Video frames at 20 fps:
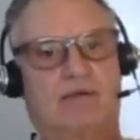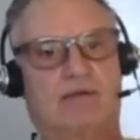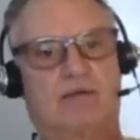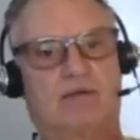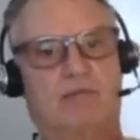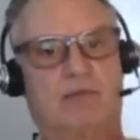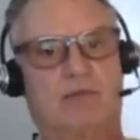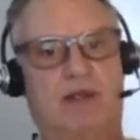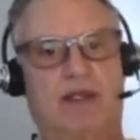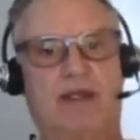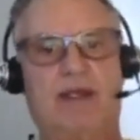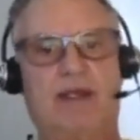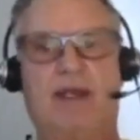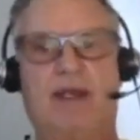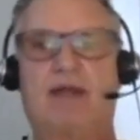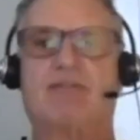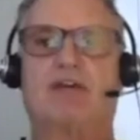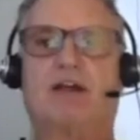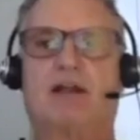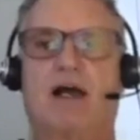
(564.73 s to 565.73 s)
But he
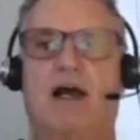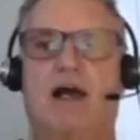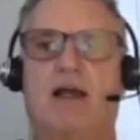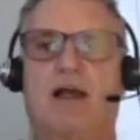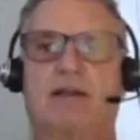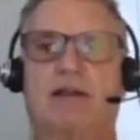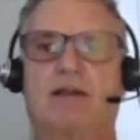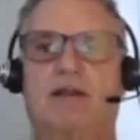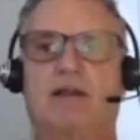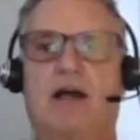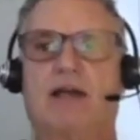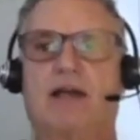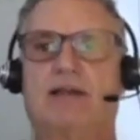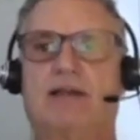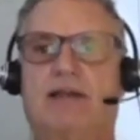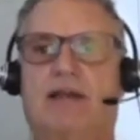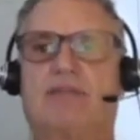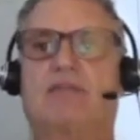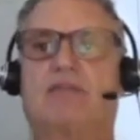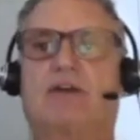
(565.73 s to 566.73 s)
never got it. God
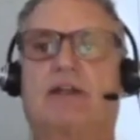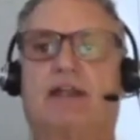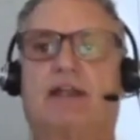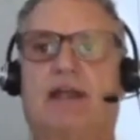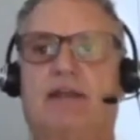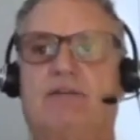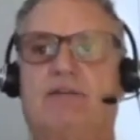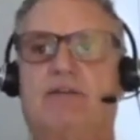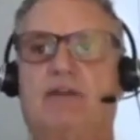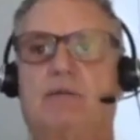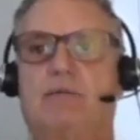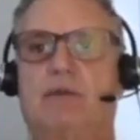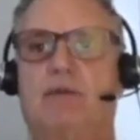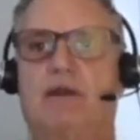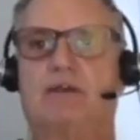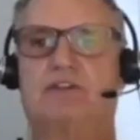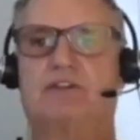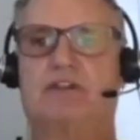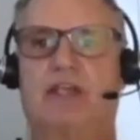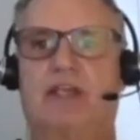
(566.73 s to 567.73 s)
never gave him a
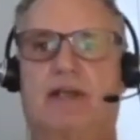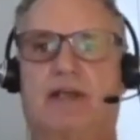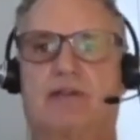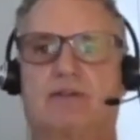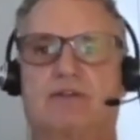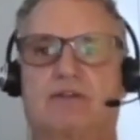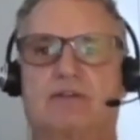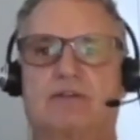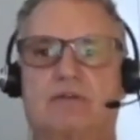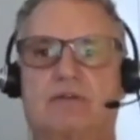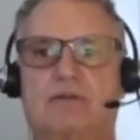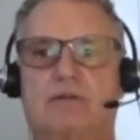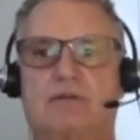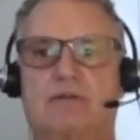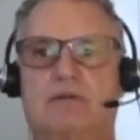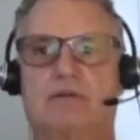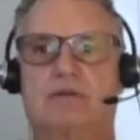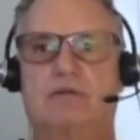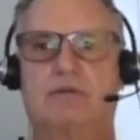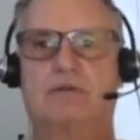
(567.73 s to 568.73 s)
chance
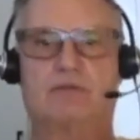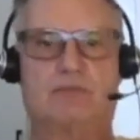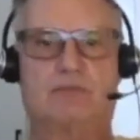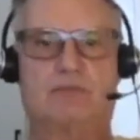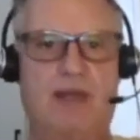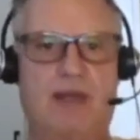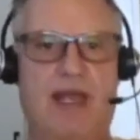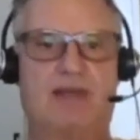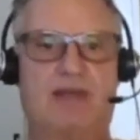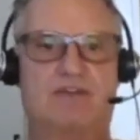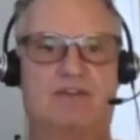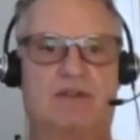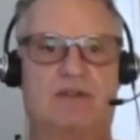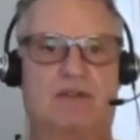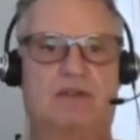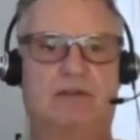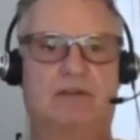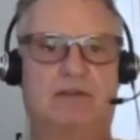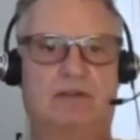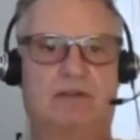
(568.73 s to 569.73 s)
to pastor
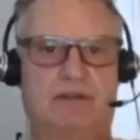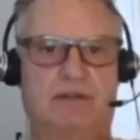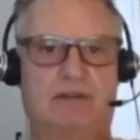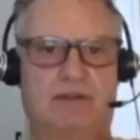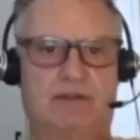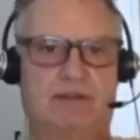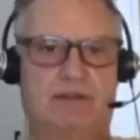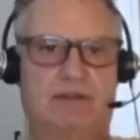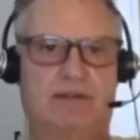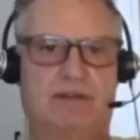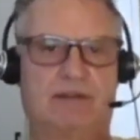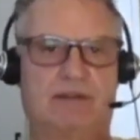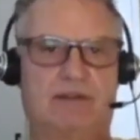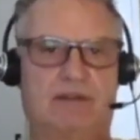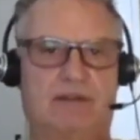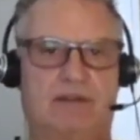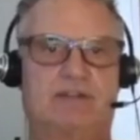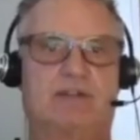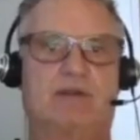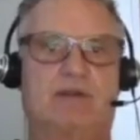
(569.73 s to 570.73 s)
a
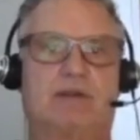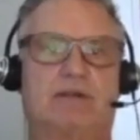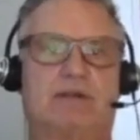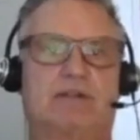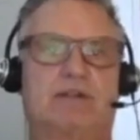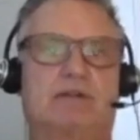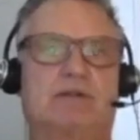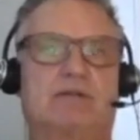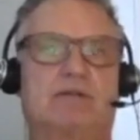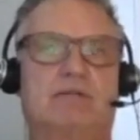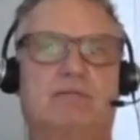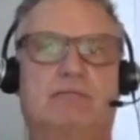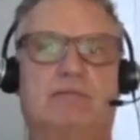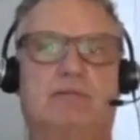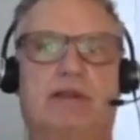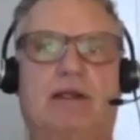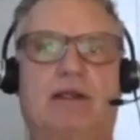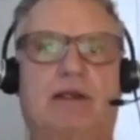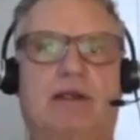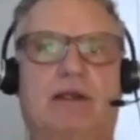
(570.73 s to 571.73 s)
church
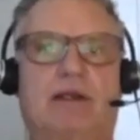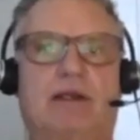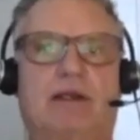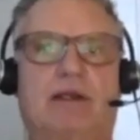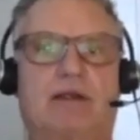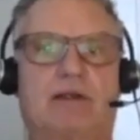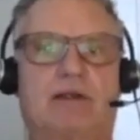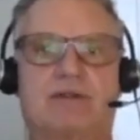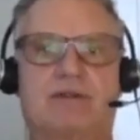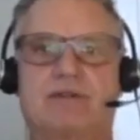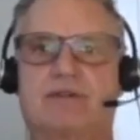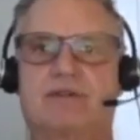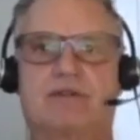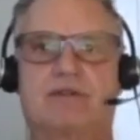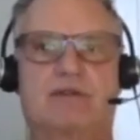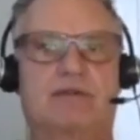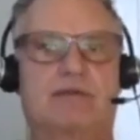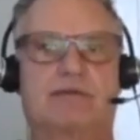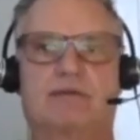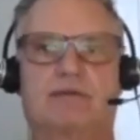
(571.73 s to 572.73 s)
because
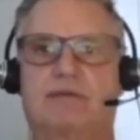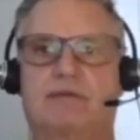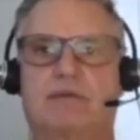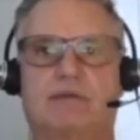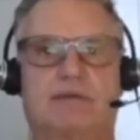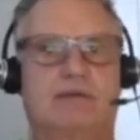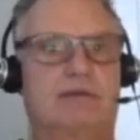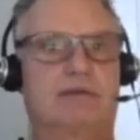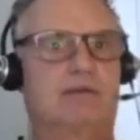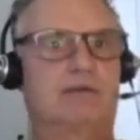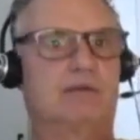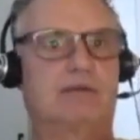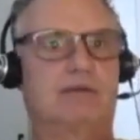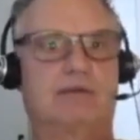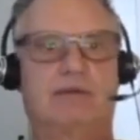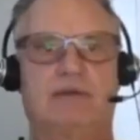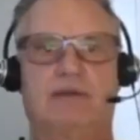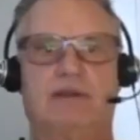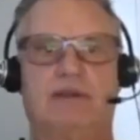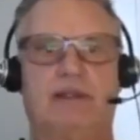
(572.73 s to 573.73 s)
he
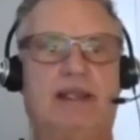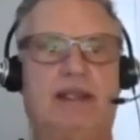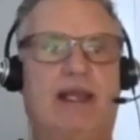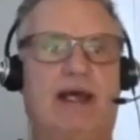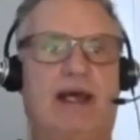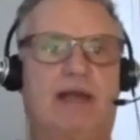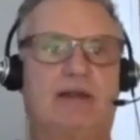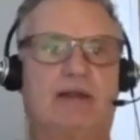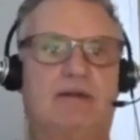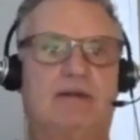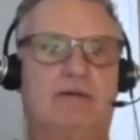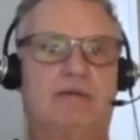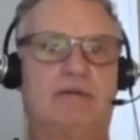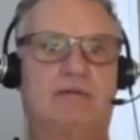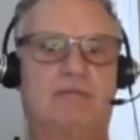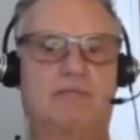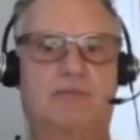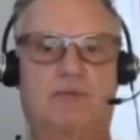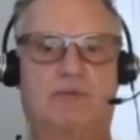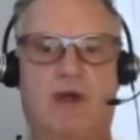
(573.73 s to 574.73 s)
had
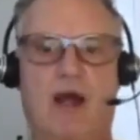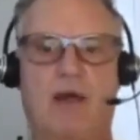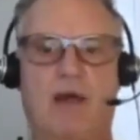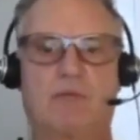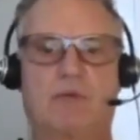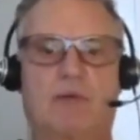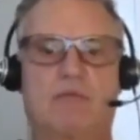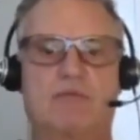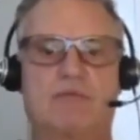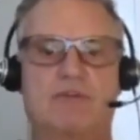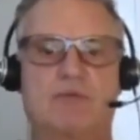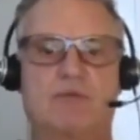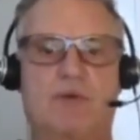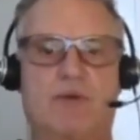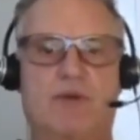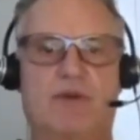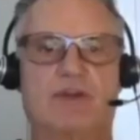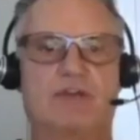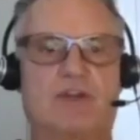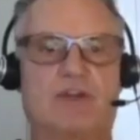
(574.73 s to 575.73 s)
problems with his own
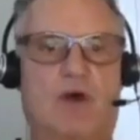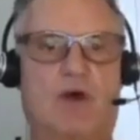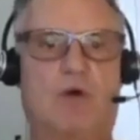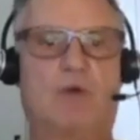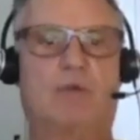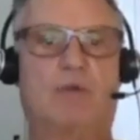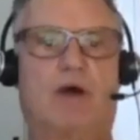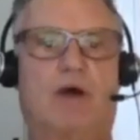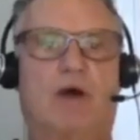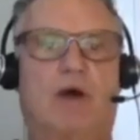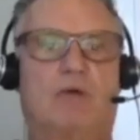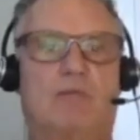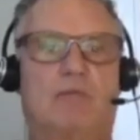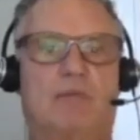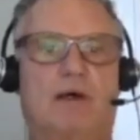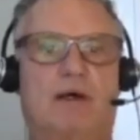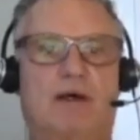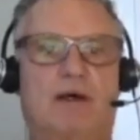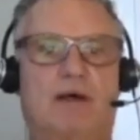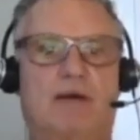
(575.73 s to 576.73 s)
home.
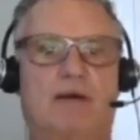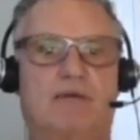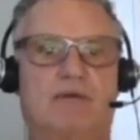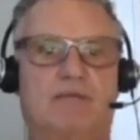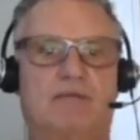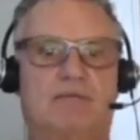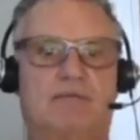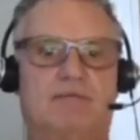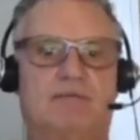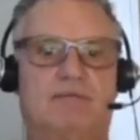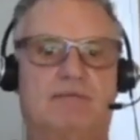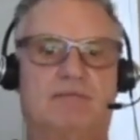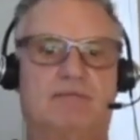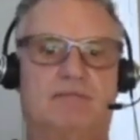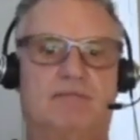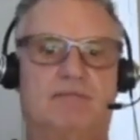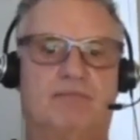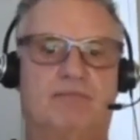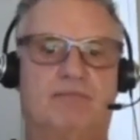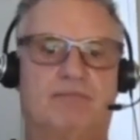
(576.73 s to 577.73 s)
It's
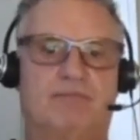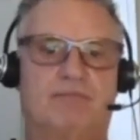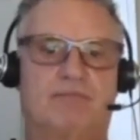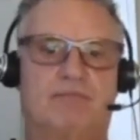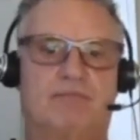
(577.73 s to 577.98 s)
terrible.